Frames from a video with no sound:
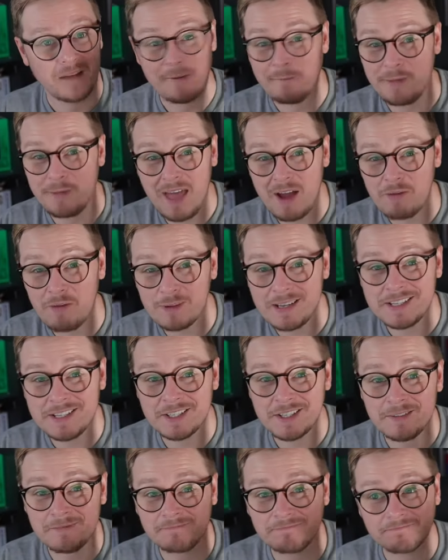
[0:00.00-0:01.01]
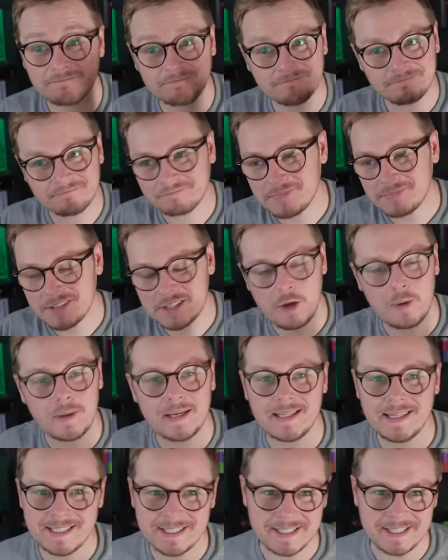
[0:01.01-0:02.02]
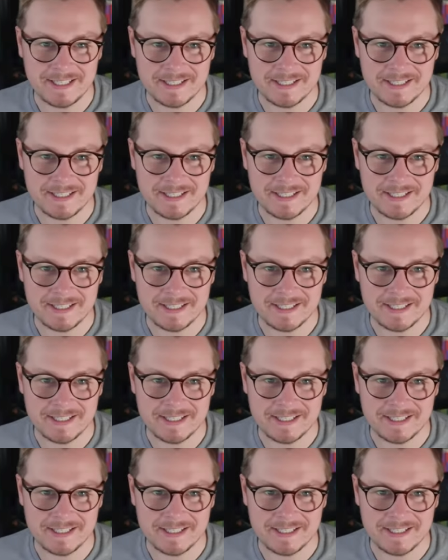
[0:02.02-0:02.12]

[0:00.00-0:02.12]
And for that reason, it's going in the C